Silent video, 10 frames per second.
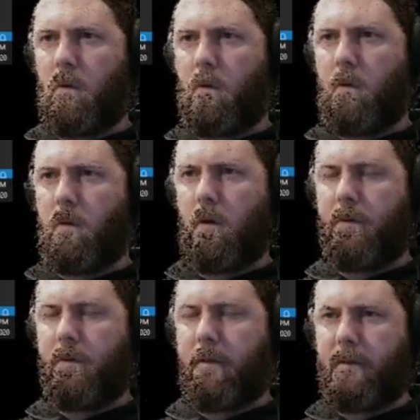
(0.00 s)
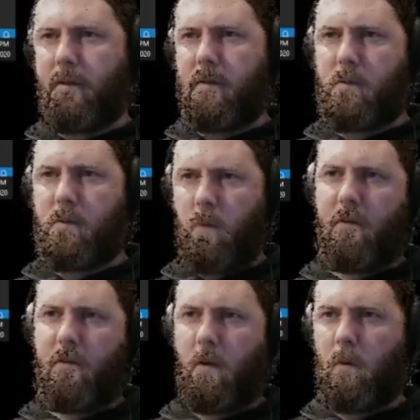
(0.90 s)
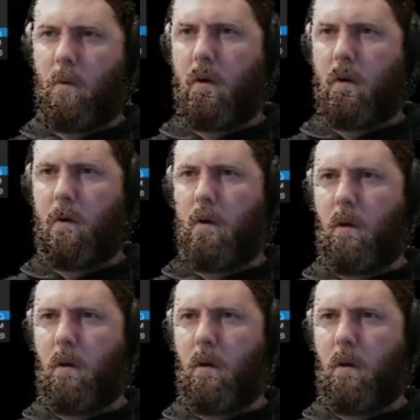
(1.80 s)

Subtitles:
So if that exists, we have a token.